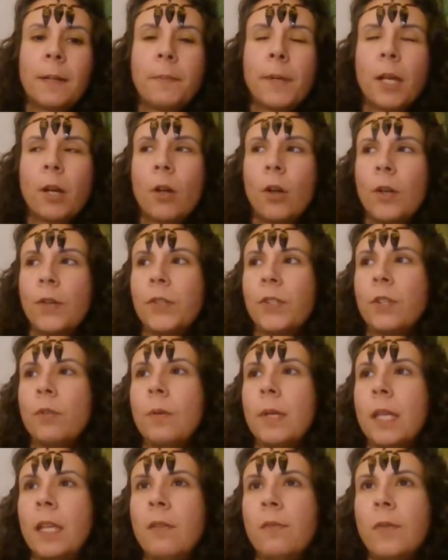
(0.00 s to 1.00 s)
but also
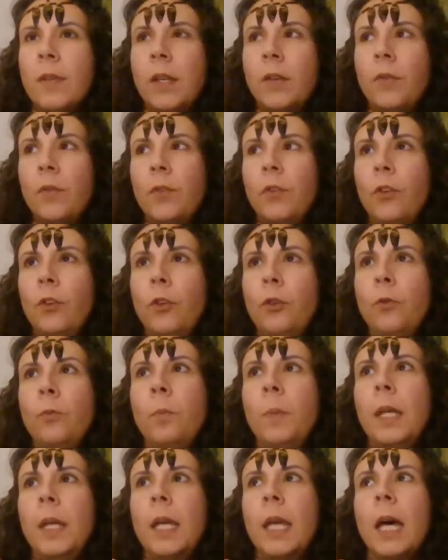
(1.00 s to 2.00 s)
even to
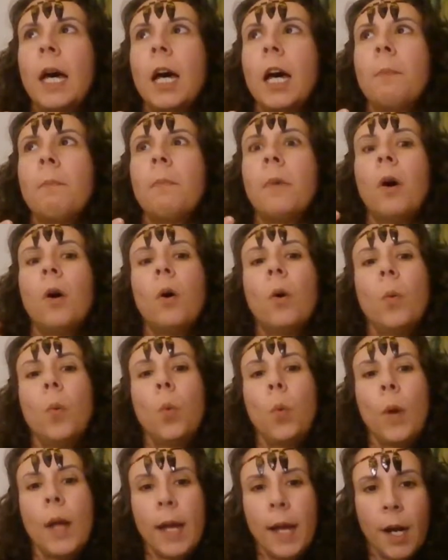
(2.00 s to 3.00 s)
become
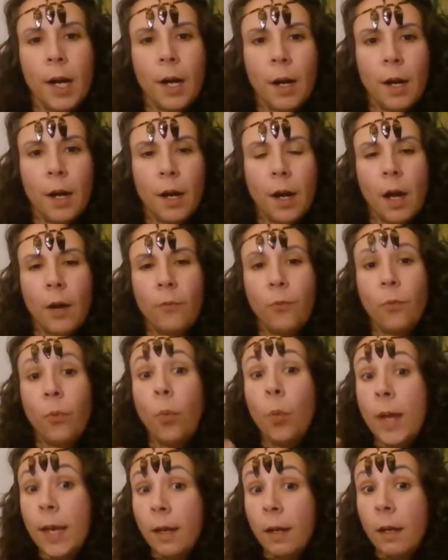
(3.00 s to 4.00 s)
aware of
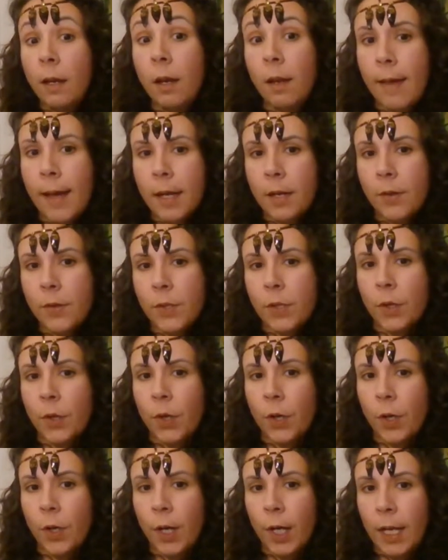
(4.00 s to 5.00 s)
when that is
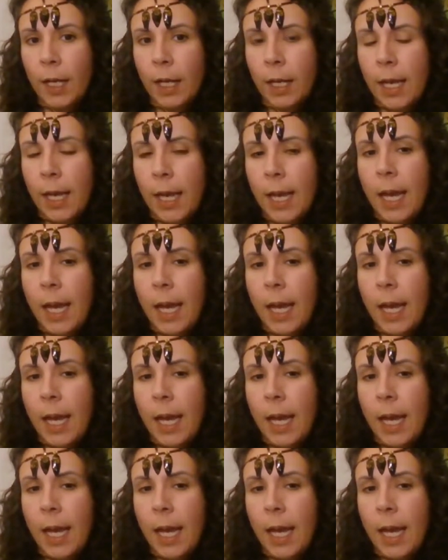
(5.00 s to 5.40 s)
occurring,